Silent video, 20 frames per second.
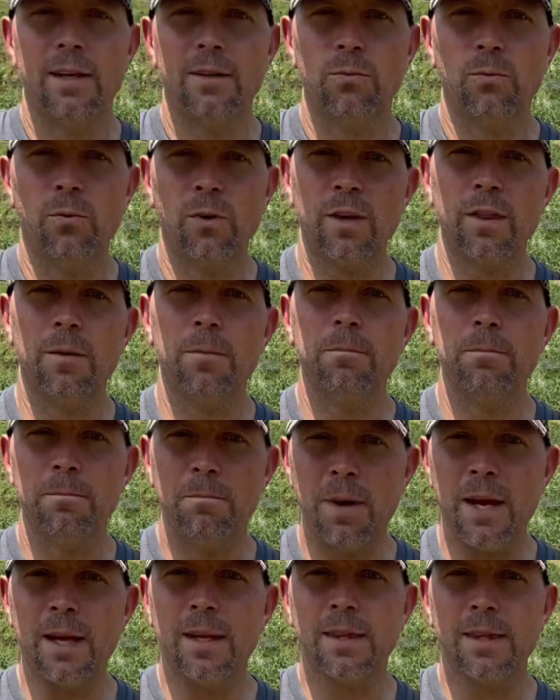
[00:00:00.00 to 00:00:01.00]
one of the
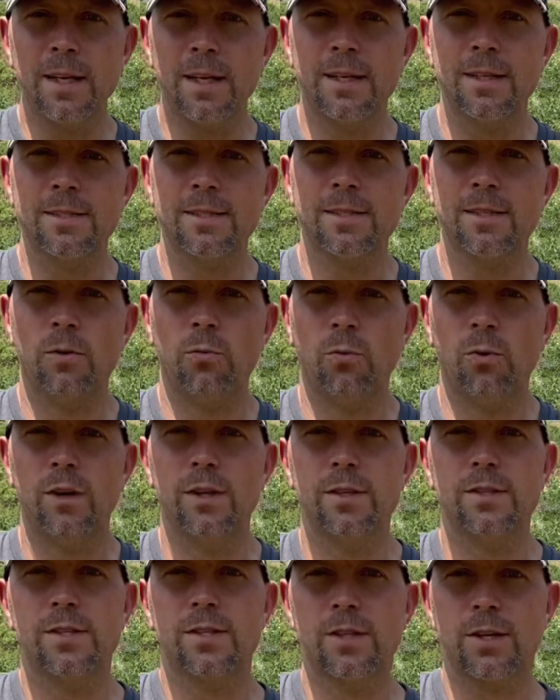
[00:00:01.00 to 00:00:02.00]
main things
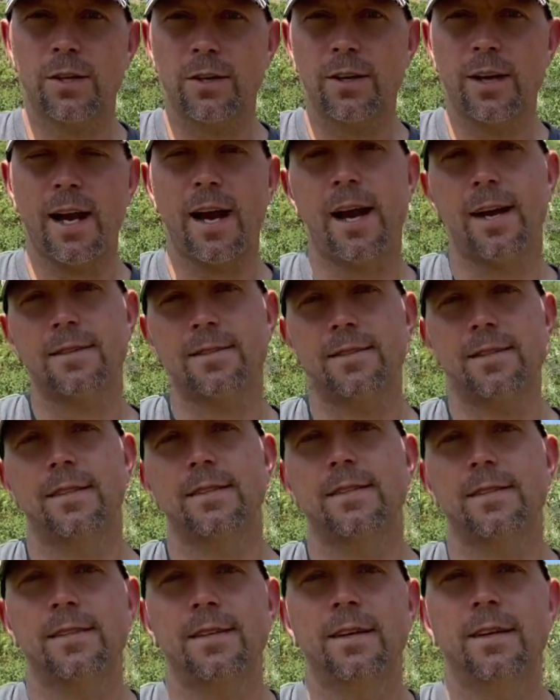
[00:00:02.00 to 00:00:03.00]
was third
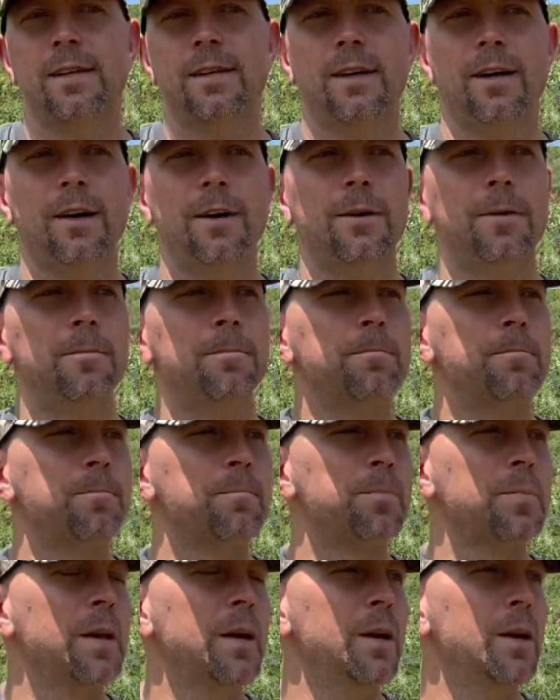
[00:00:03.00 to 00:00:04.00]
axis.
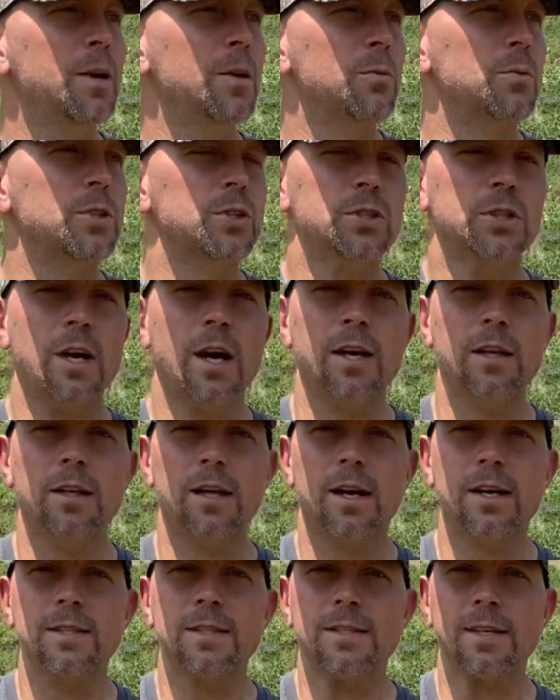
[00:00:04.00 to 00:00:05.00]
We shot a
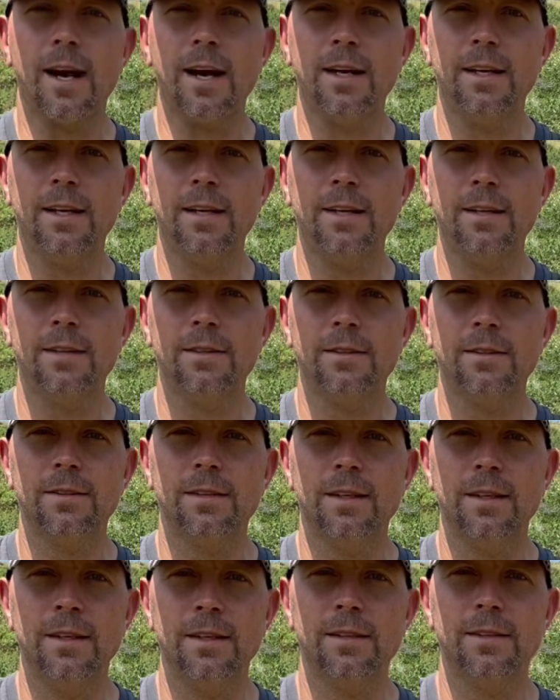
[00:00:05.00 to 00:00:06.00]
lot of side
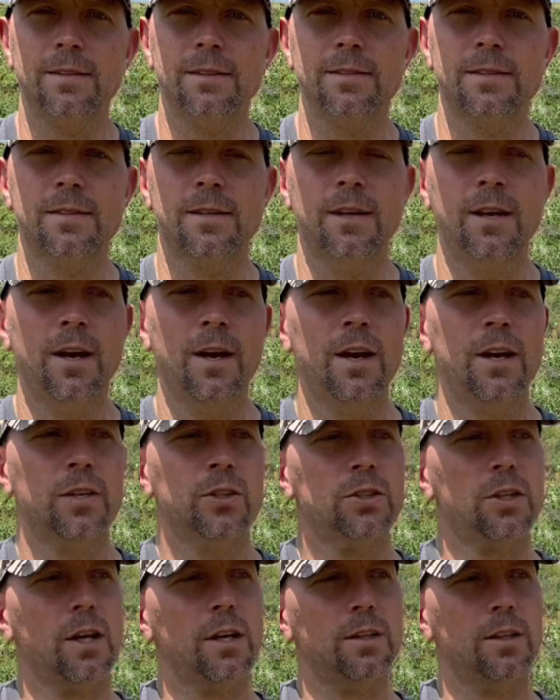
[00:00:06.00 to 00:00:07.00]
hills,
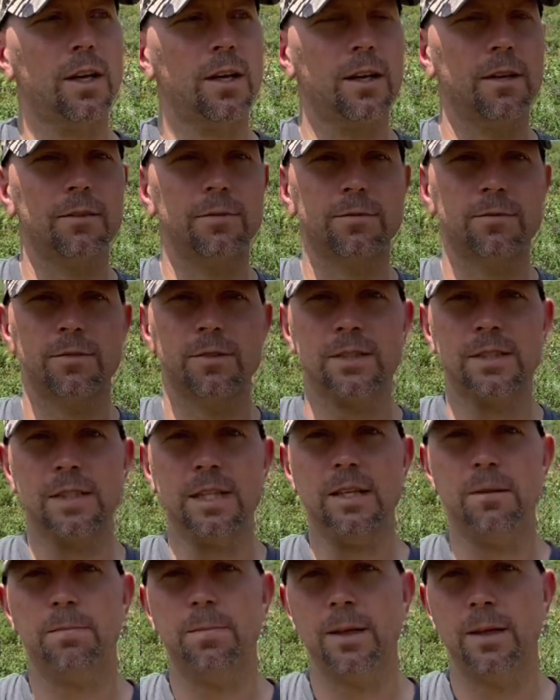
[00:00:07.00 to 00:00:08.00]
shot a lot of
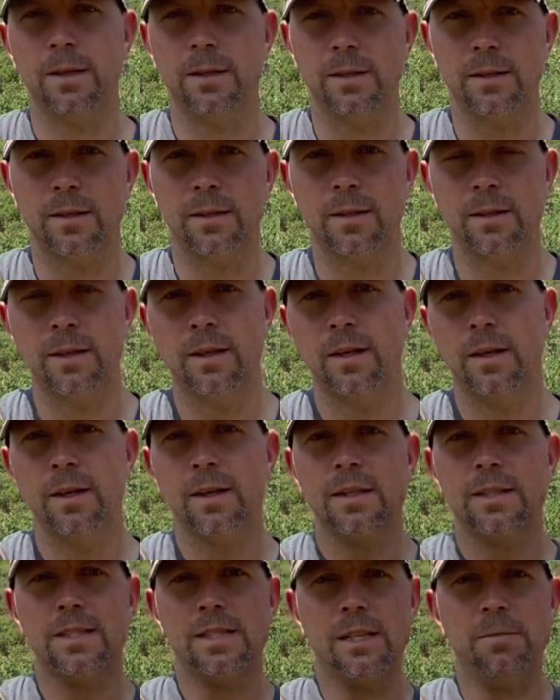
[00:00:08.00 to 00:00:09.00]
steep
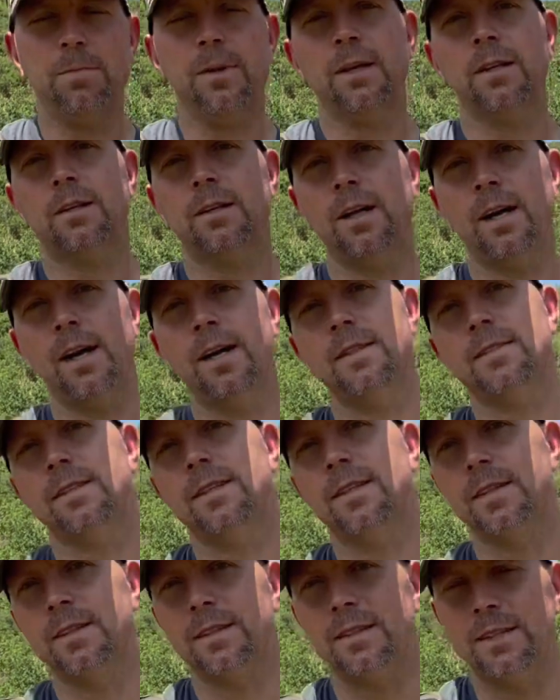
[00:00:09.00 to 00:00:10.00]
inclines
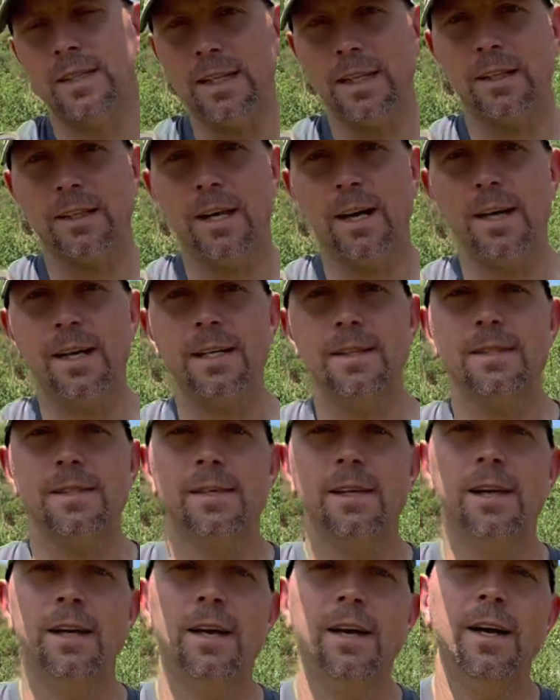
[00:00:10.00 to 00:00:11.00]
and declines,
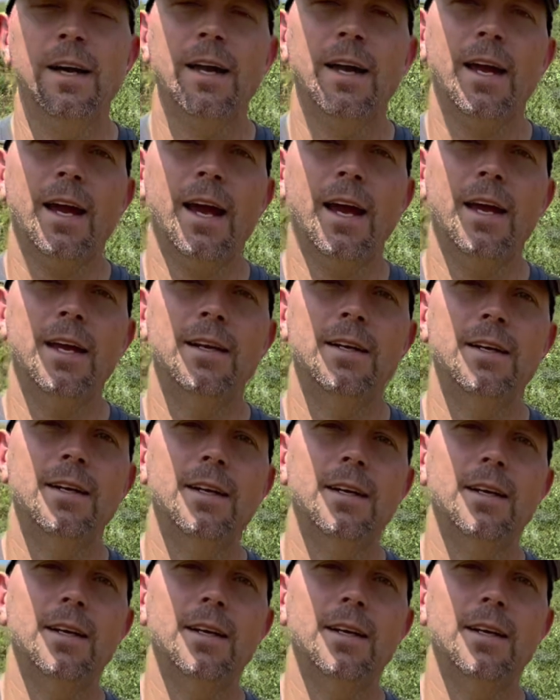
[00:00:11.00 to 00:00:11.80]
and